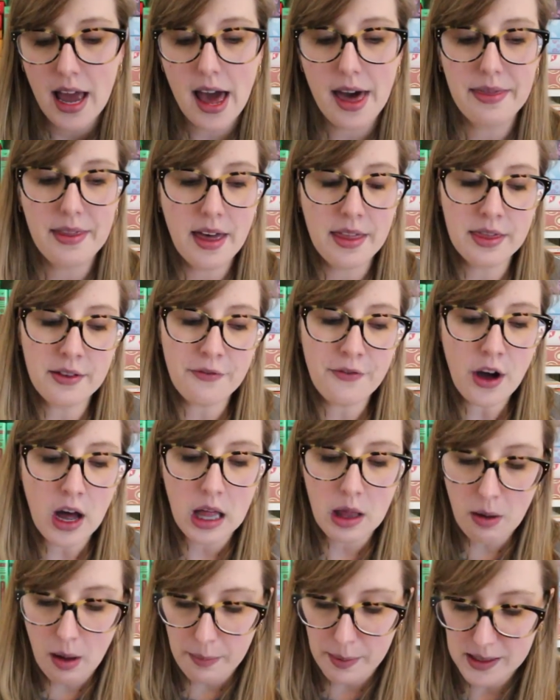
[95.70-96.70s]
And then the
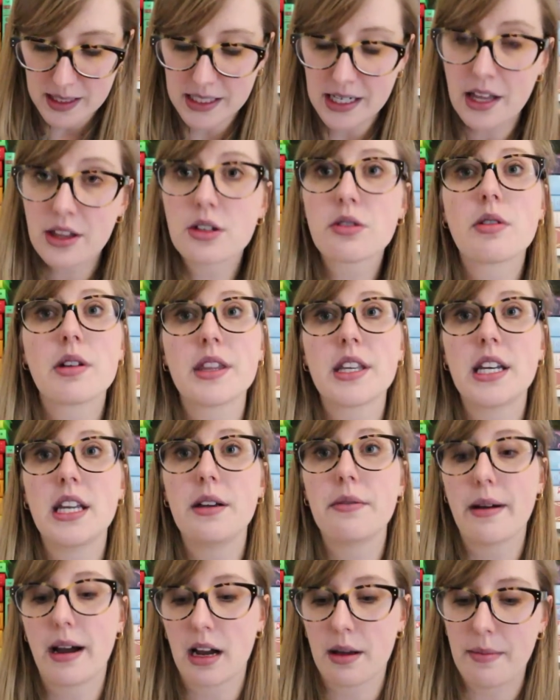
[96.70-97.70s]
follow-up is another one that
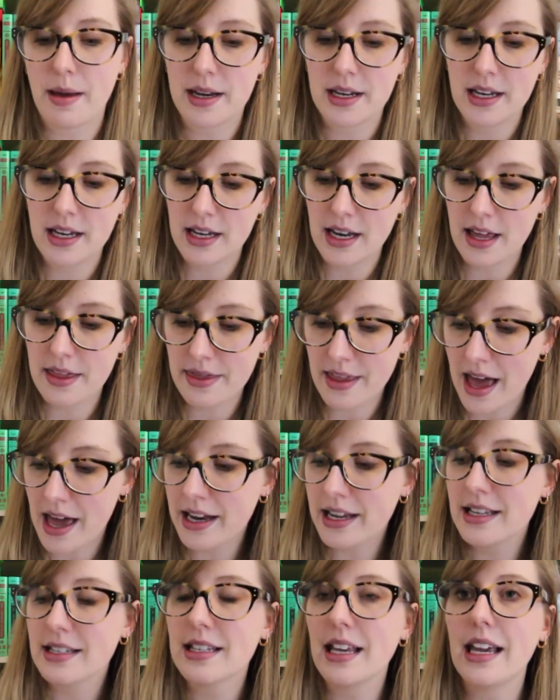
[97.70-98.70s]
he recommended, and
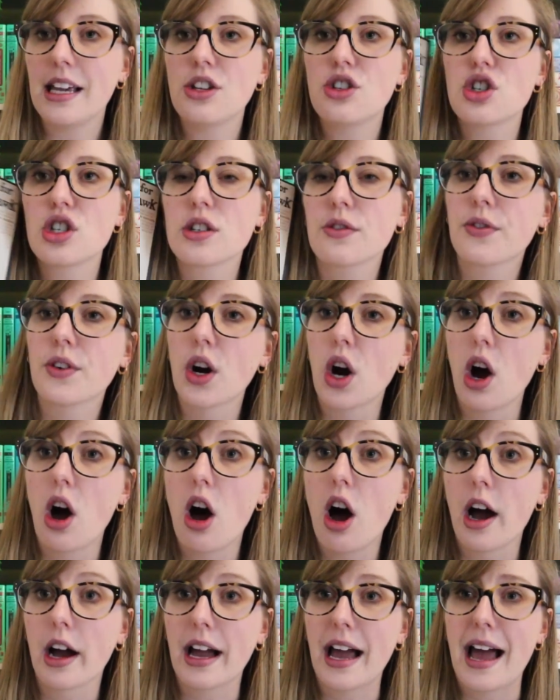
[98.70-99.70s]
that is H is for
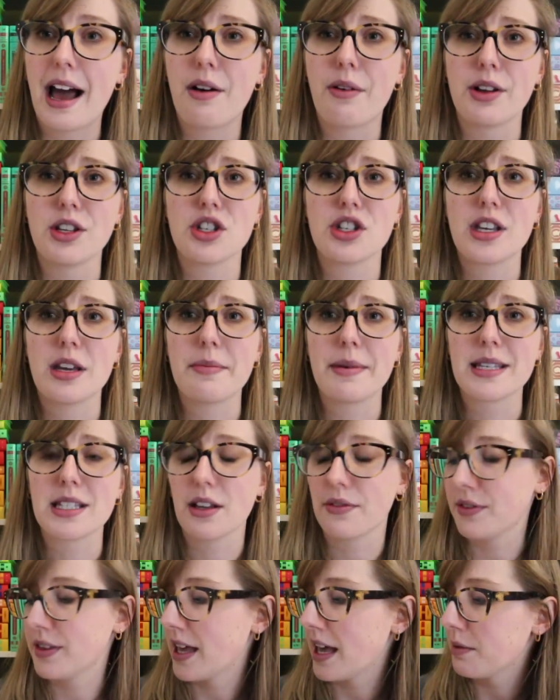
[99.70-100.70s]
Hawk. Ow, I just hit
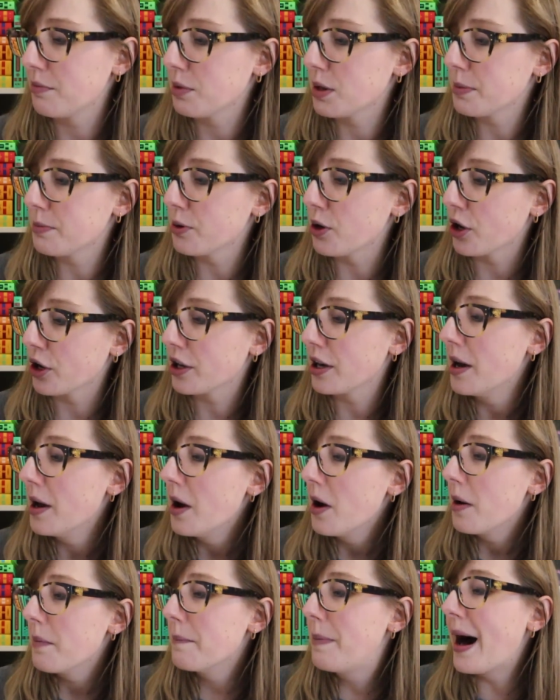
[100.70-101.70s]
myself in the head with the book.
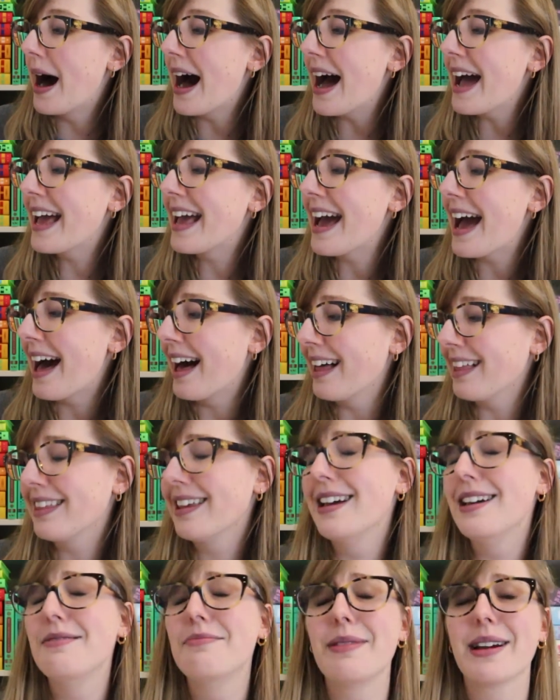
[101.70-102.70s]
By
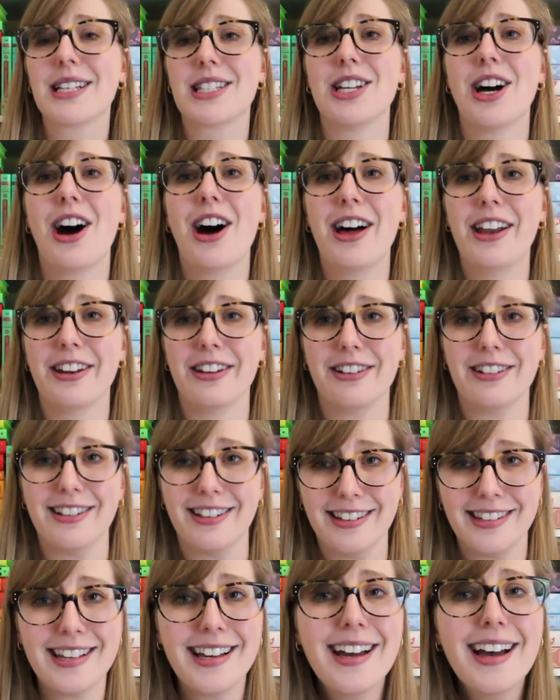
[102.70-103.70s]
Helen
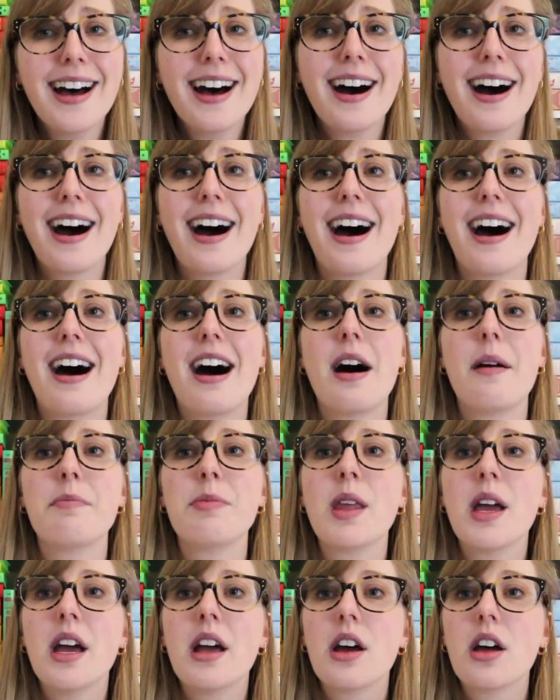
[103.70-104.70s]
MacDonald.
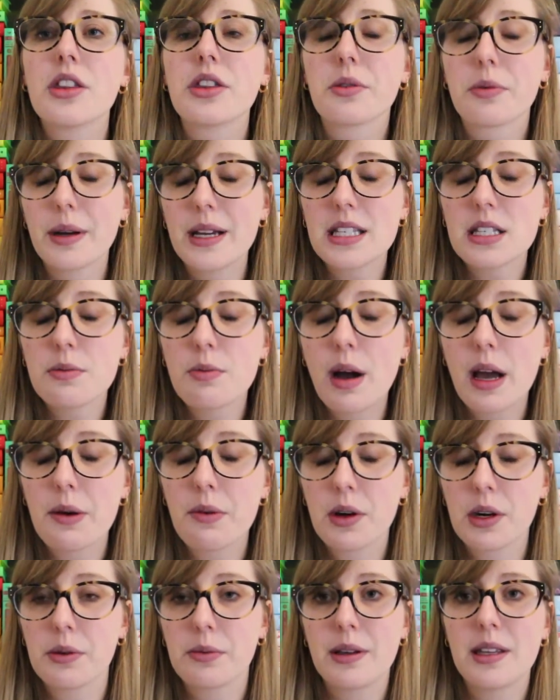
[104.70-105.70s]
The reason why
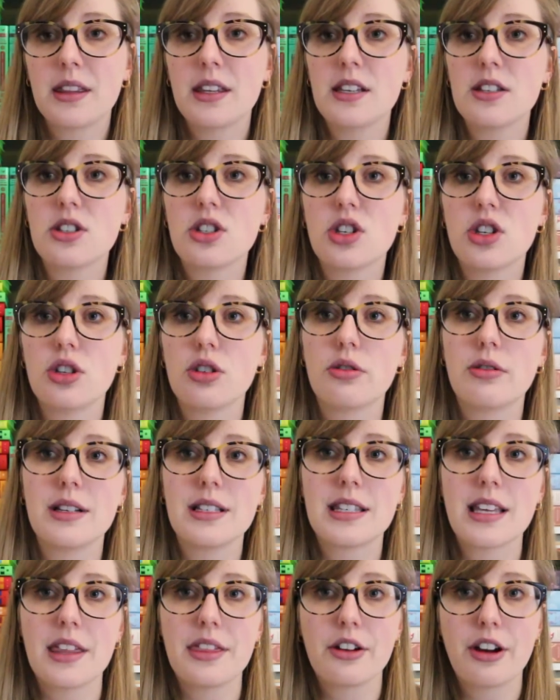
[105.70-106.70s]
I want to read these two
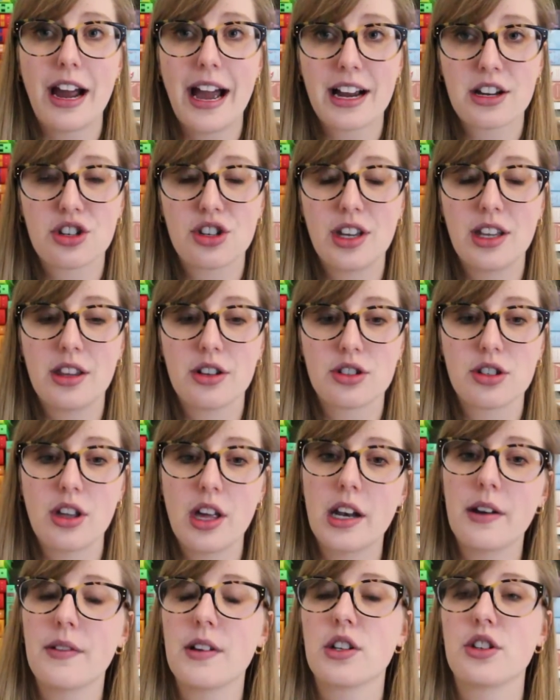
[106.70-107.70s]
is that they're actually, there's a
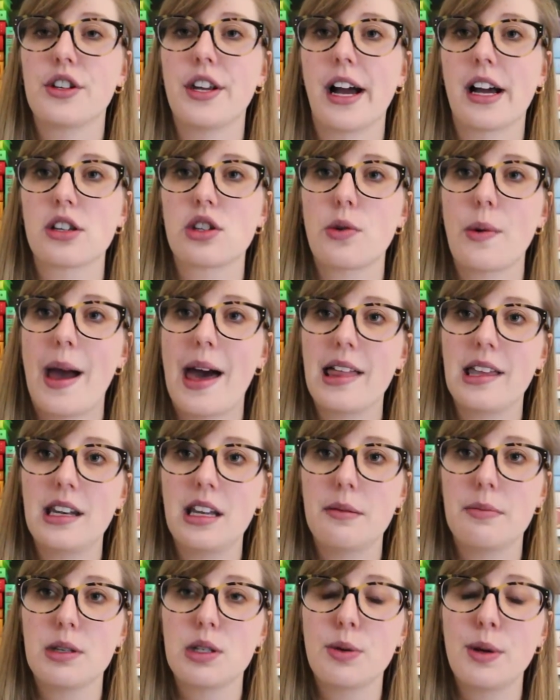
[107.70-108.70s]
lot of
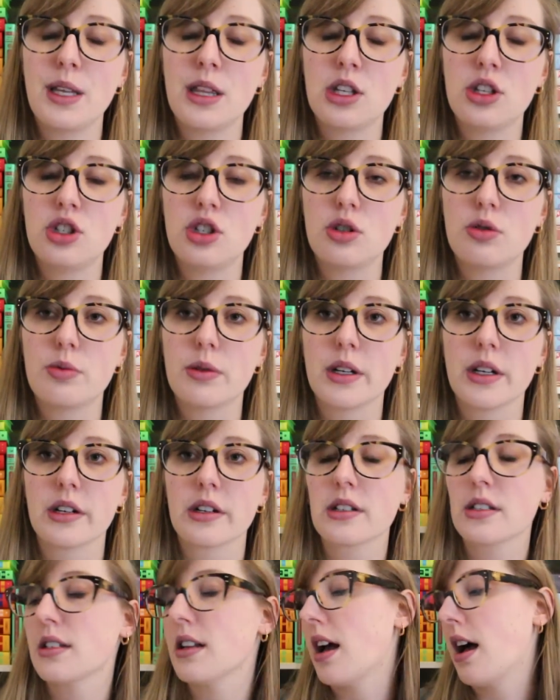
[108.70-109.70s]
intertextuality between the two
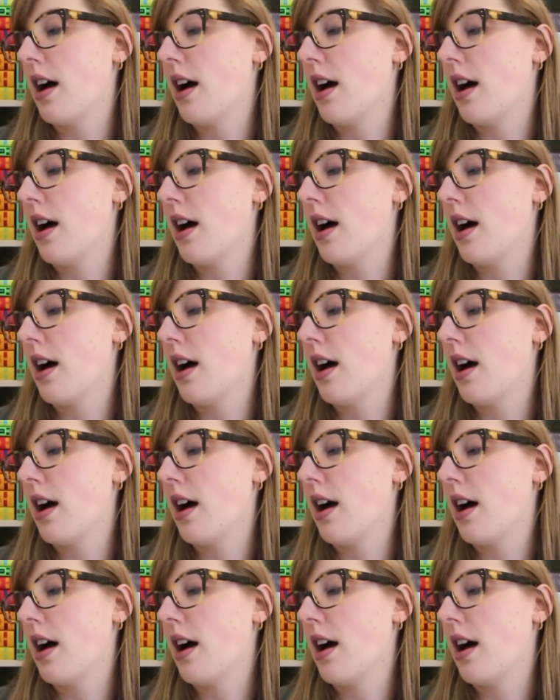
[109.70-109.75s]
works.